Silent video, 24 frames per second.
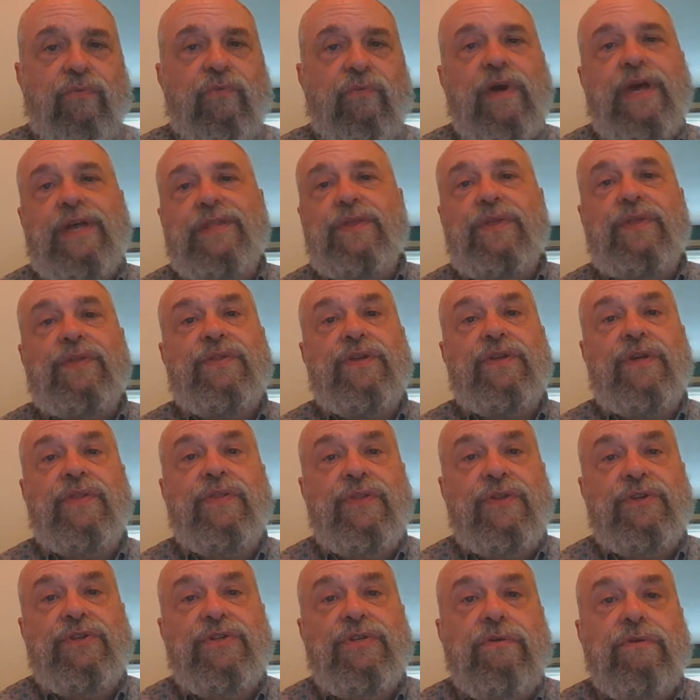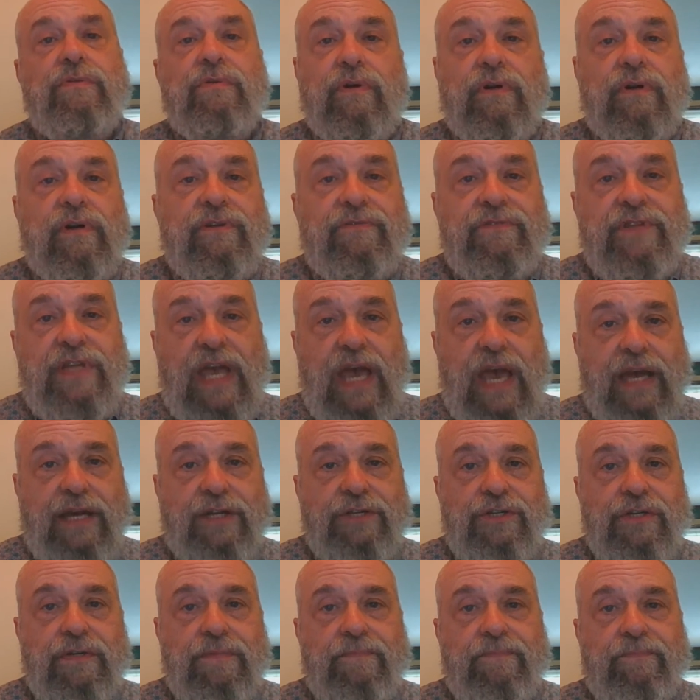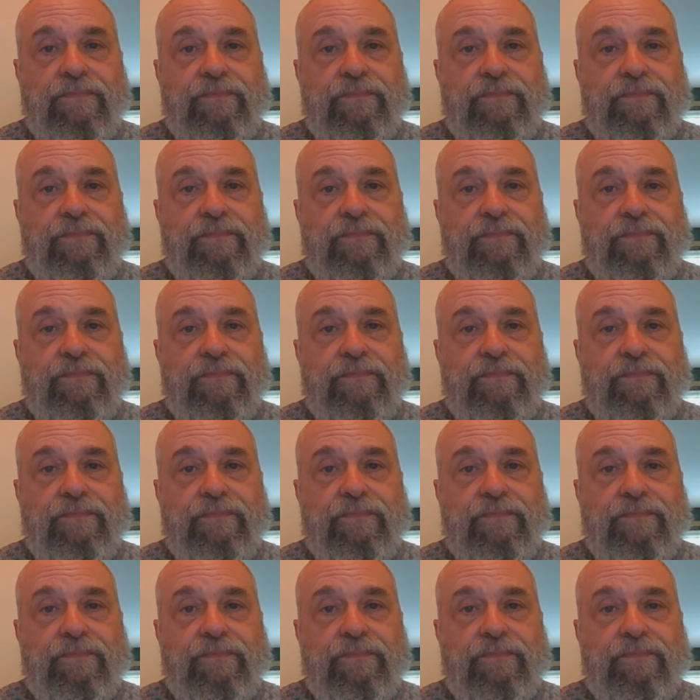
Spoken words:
rather than the doer of the action.